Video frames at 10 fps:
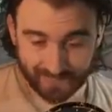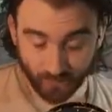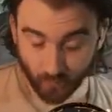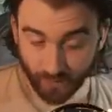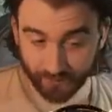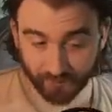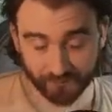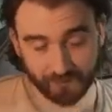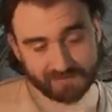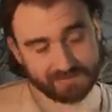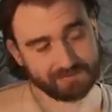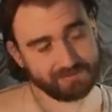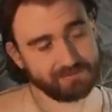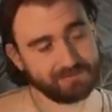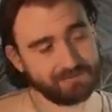Oh, we're one off though.
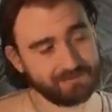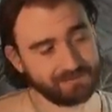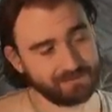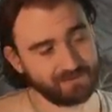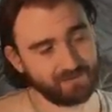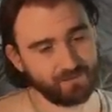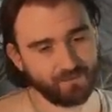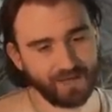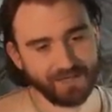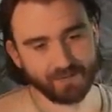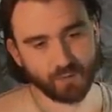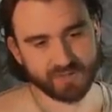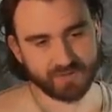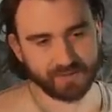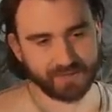Finding the Woe
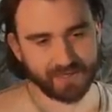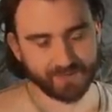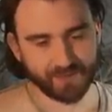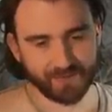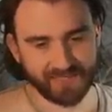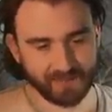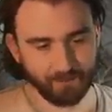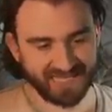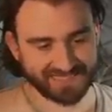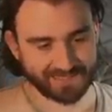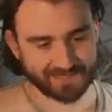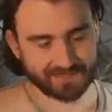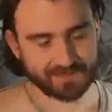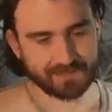Strider and we're in the vastness.